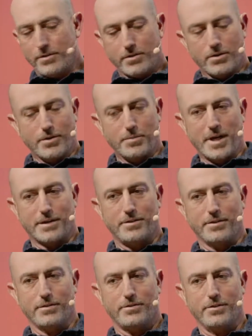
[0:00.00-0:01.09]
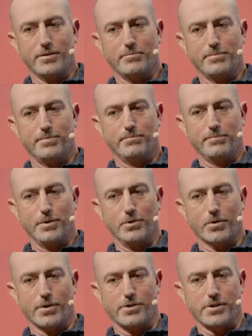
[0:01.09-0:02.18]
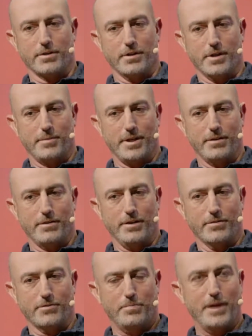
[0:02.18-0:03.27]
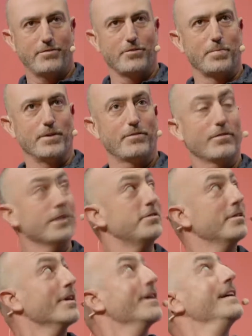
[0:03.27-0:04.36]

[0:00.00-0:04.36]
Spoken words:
going back to Blue Origin, I mean, you know, space has been such a